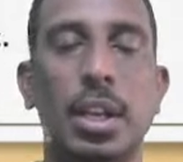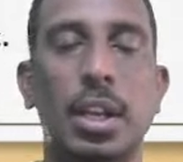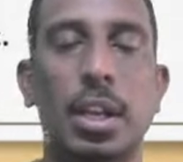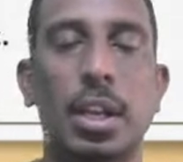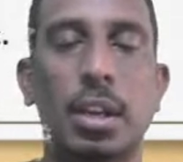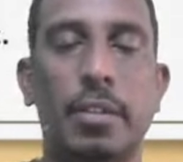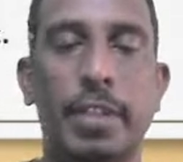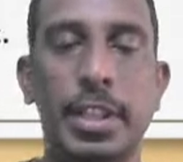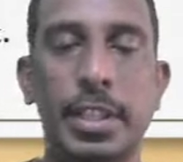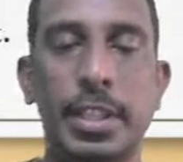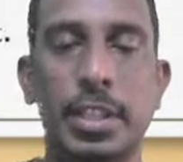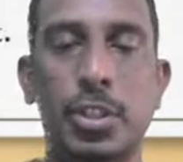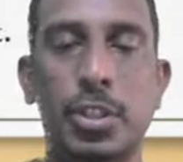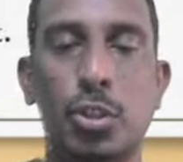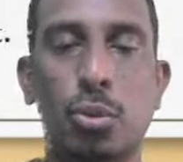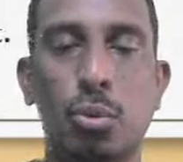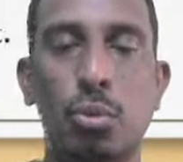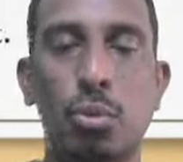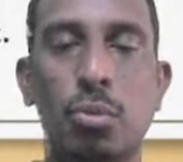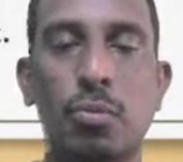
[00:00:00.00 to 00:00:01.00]
When the
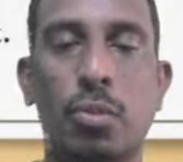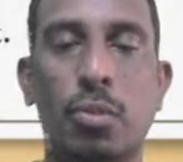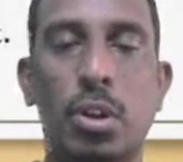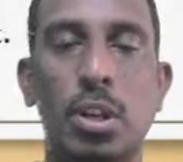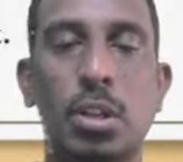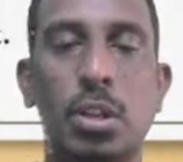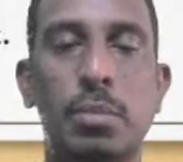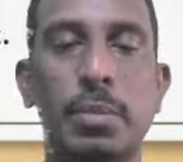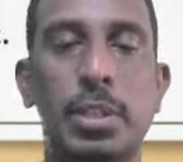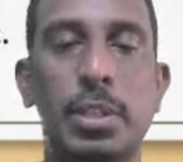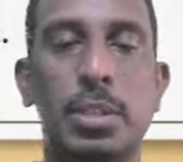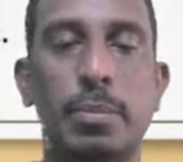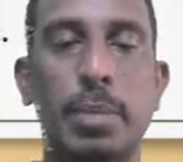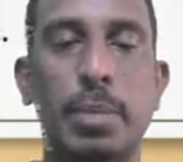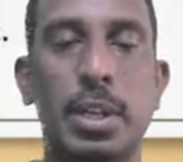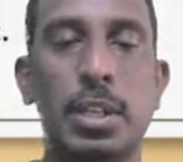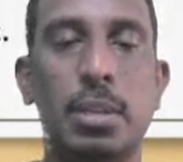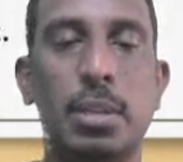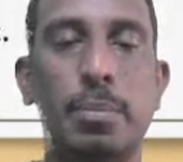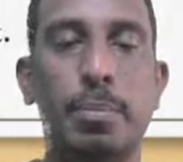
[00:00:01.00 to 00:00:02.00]
stroke volume is
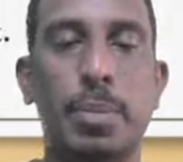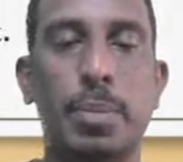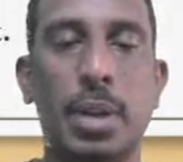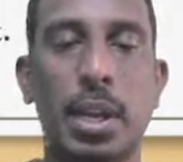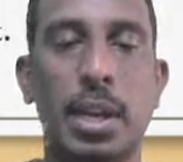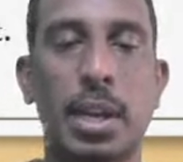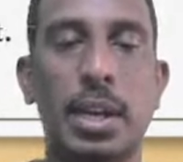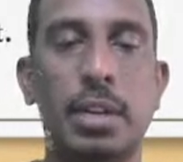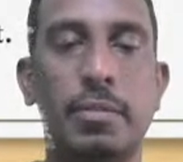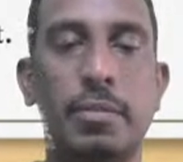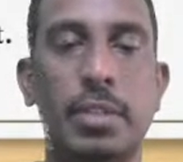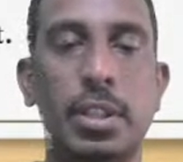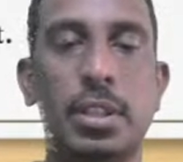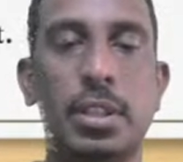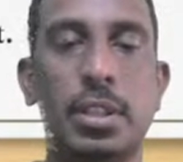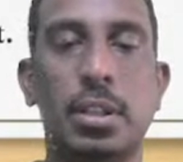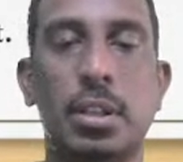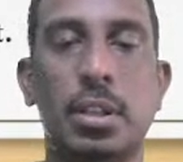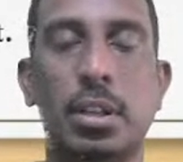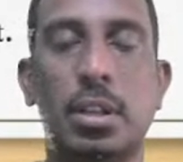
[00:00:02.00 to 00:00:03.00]
multiplied
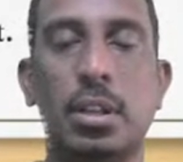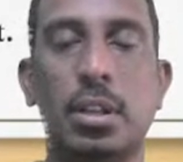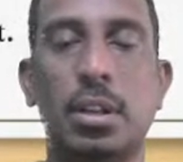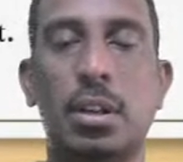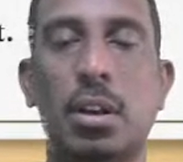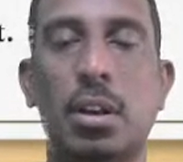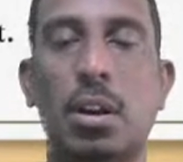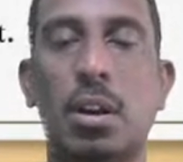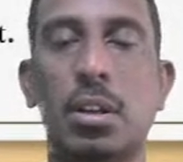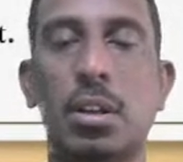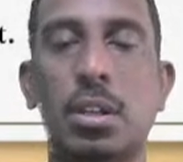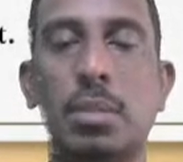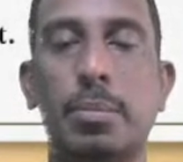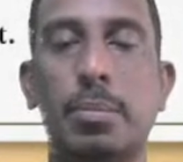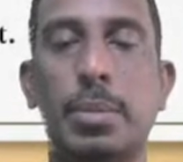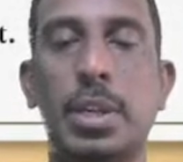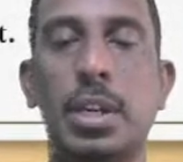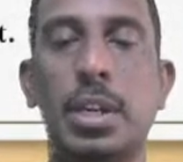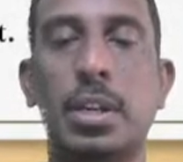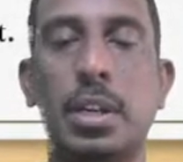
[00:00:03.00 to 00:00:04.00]
with
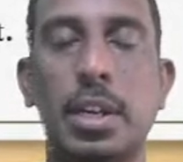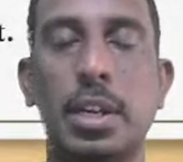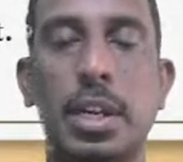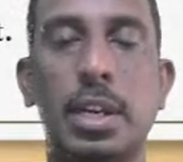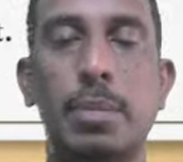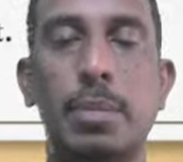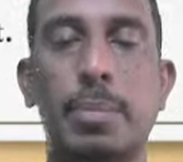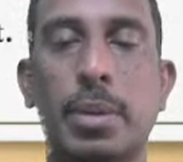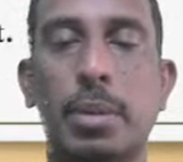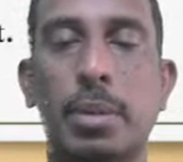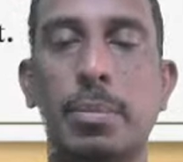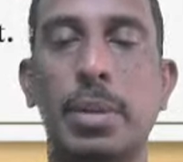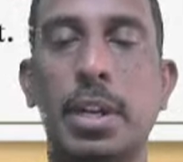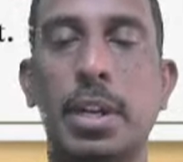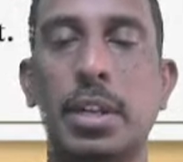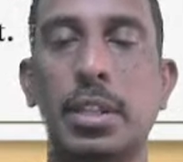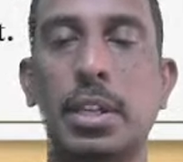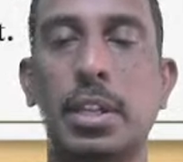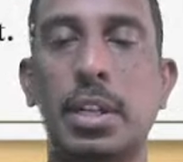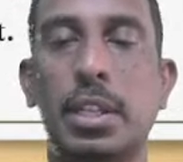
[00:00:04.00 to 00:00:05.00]
heartbeat rate per
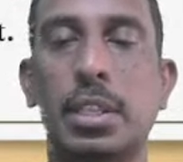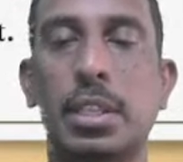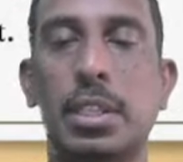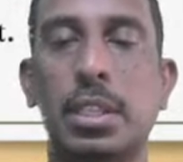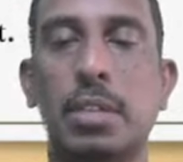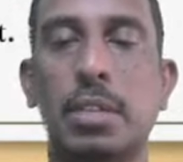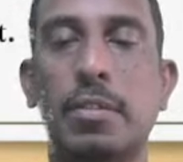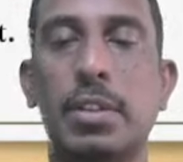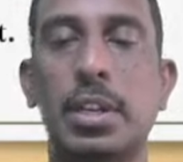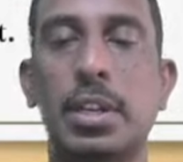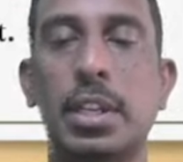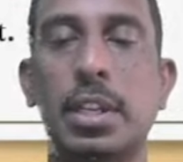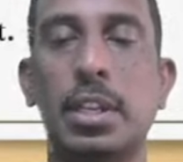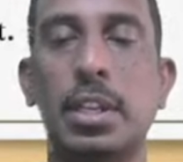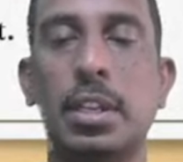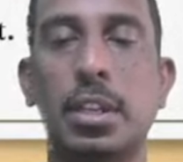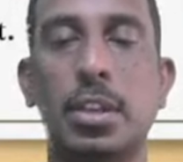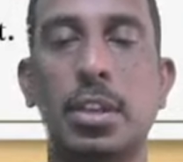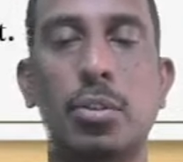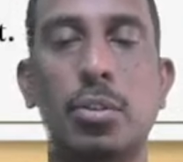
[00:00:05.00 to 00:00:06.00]
minute, that is
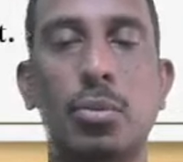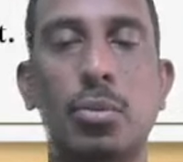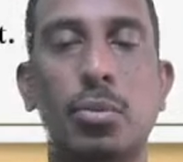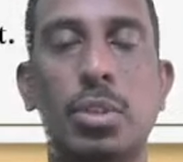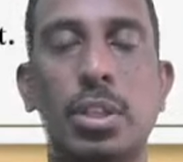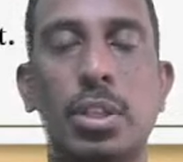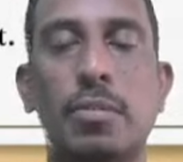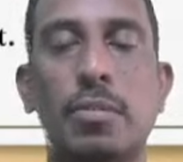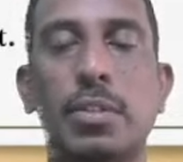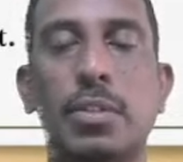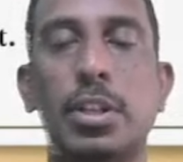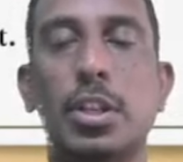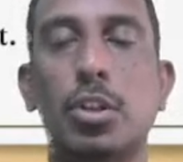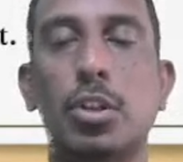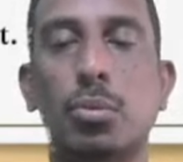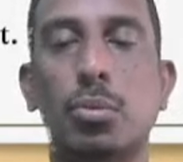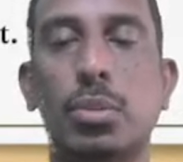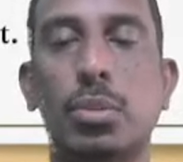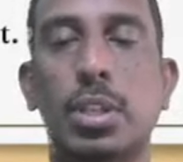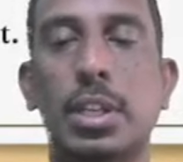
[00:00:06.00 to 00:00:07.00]
70 into
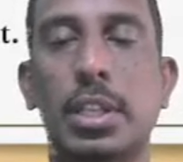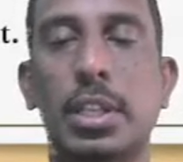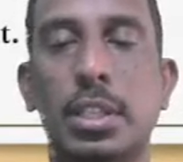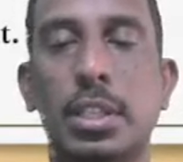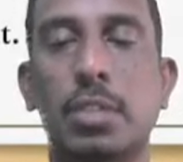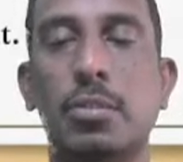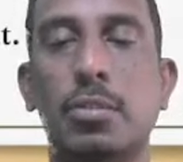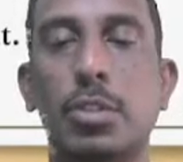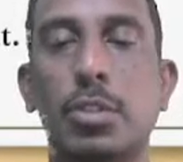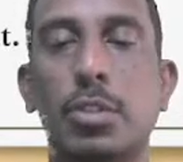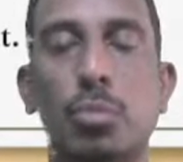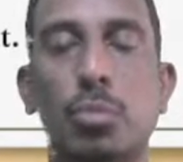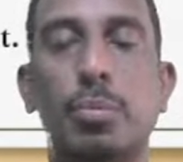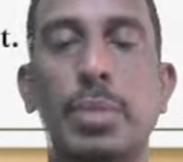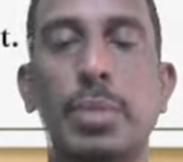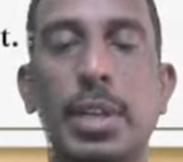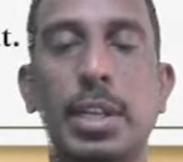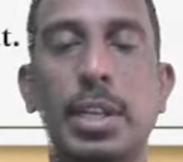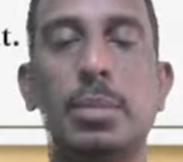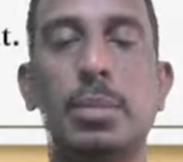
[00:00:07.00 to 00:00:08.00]
72, that is 72
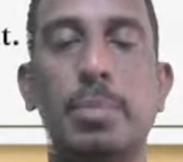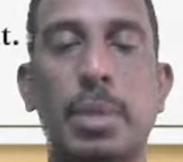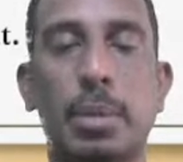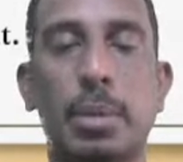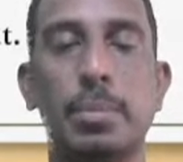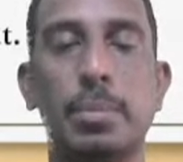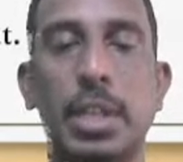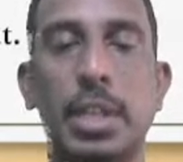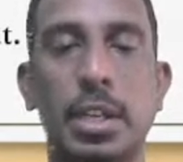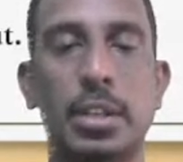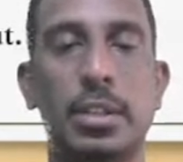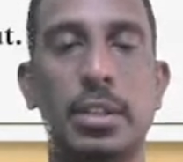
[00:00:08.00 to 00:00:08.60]
beats per minute.